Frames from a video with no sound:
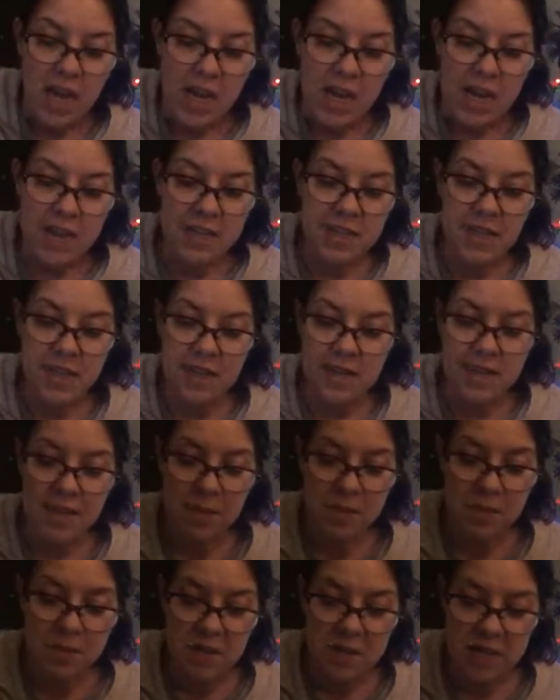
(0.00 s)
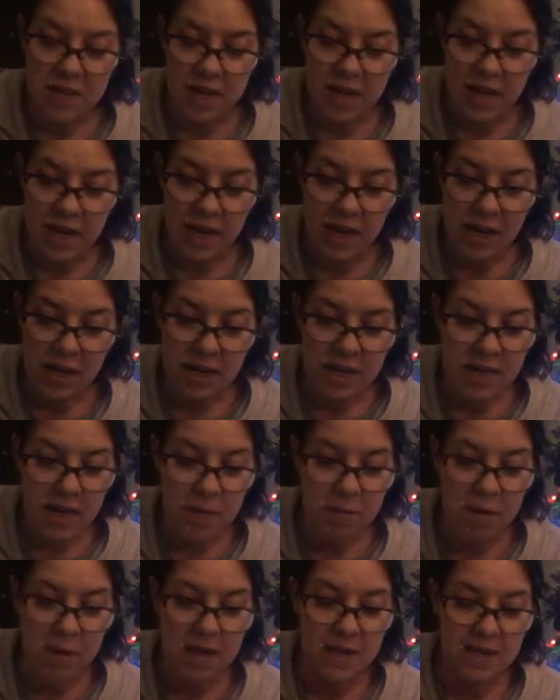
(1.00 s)
He took a sip of the tea,
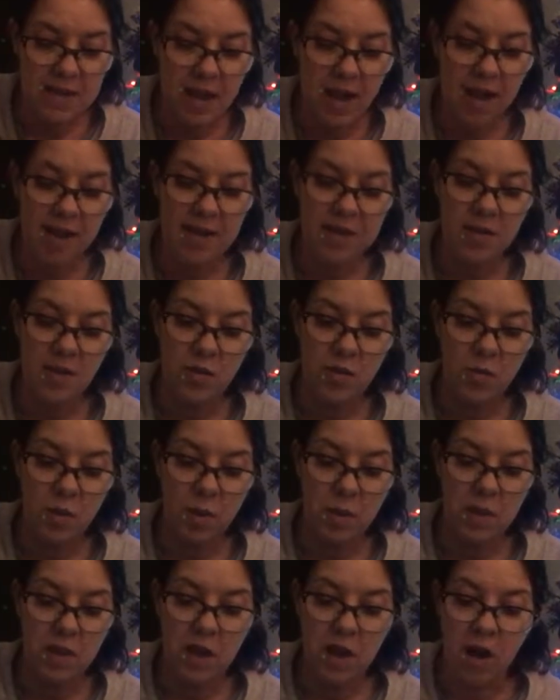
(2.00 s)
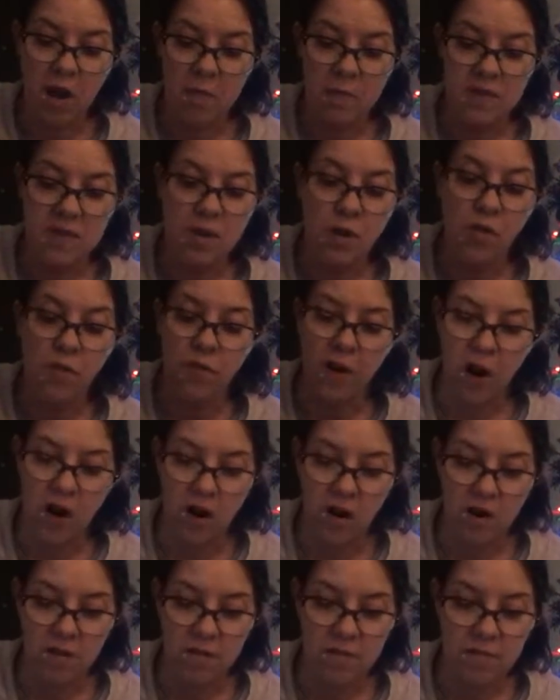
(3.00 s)
keeping his eyes on the rim of the cup. So
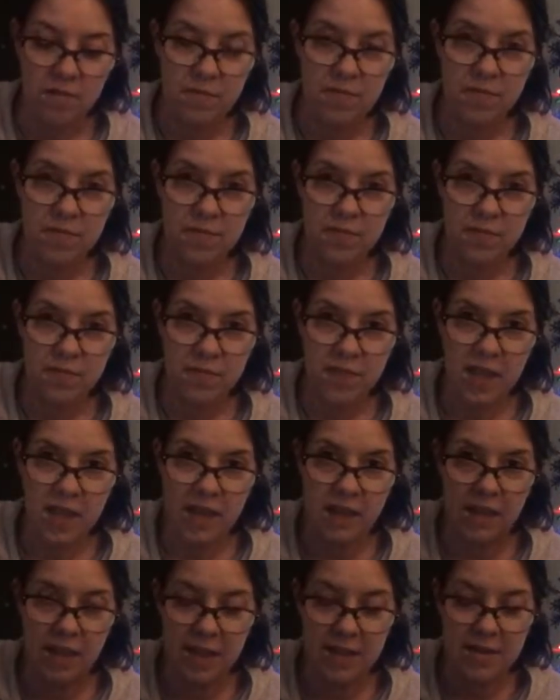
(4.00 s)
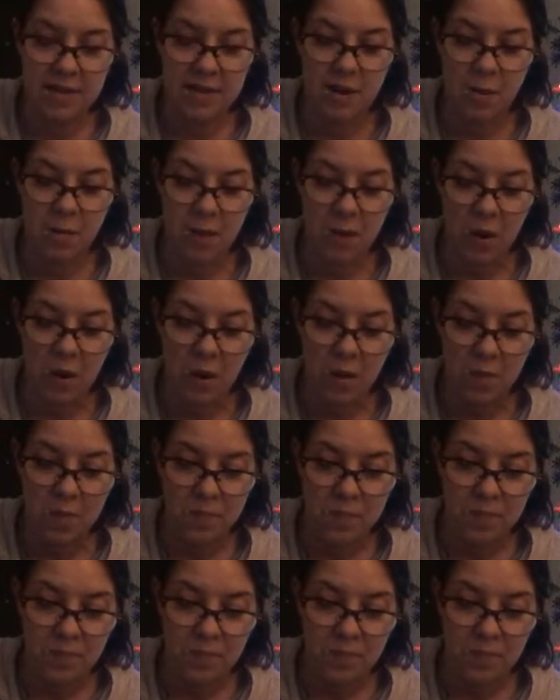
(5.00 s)
far. He glanced up at her.